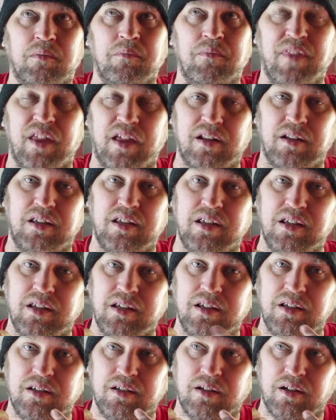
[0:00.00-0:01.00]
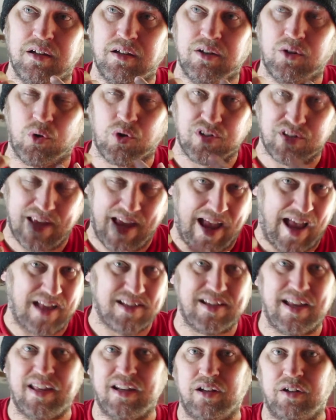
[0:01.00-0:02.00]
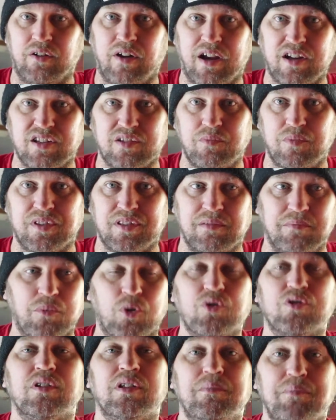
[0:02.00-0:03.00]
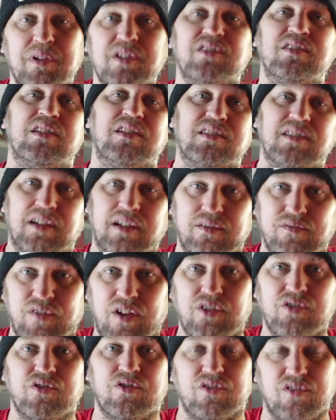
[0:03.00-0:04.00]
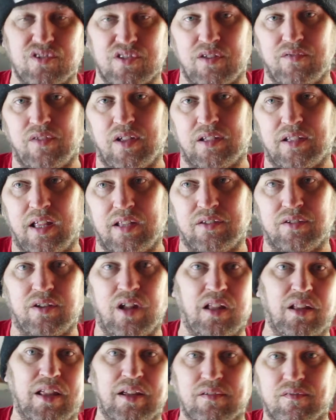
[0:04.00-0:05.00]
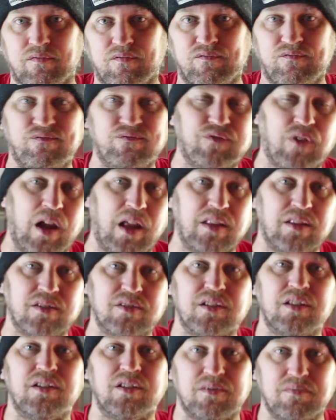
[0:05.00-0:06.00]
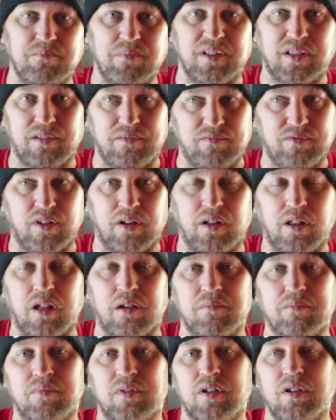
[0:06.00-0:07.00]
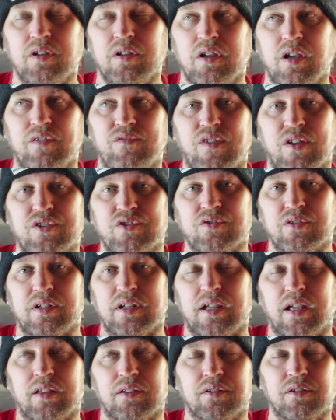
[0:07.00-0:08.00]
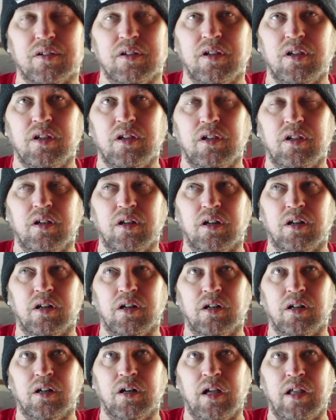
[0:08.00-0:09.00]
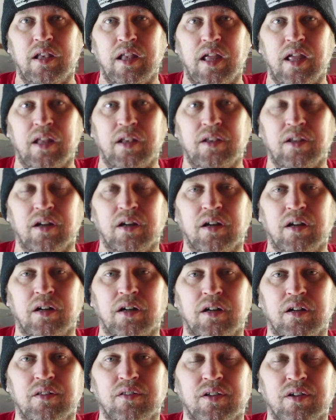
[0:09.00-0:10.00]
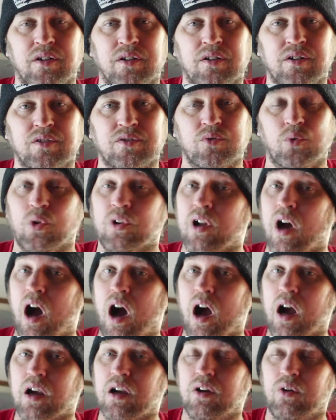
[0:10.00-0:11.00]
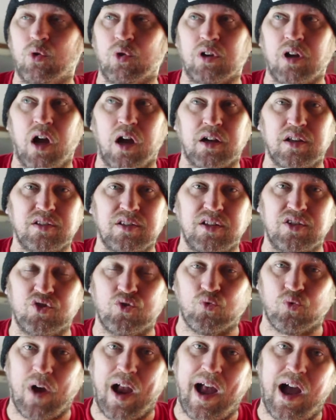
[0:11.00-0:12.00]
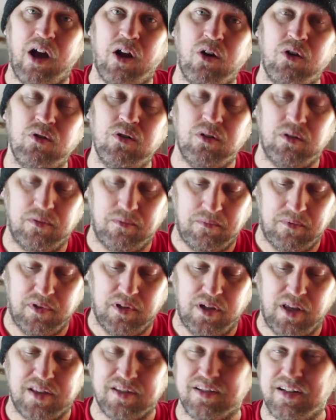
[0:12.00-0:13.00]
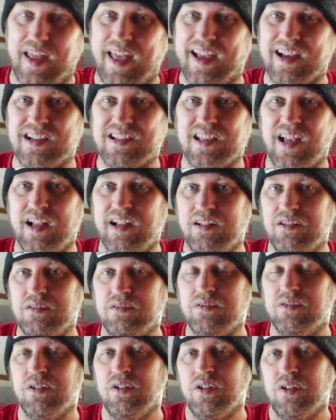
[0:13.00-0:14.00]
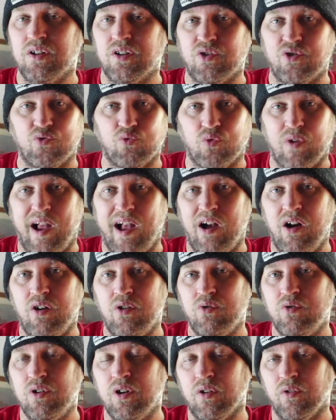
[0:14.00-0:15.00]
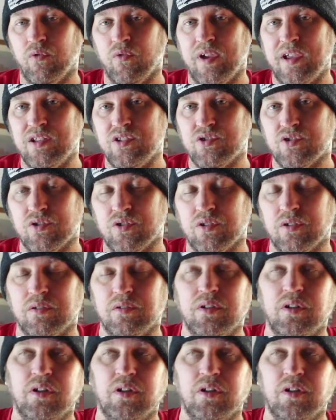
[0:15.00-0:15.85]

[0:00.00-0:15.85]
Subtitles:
that Quartz had interaction with him, mostly business, like adventures and stuff like that. They're not like friends, but they've done a lot of adventuring together. And then there's Ornhawk. Ornhawk is an exiled drow ranger.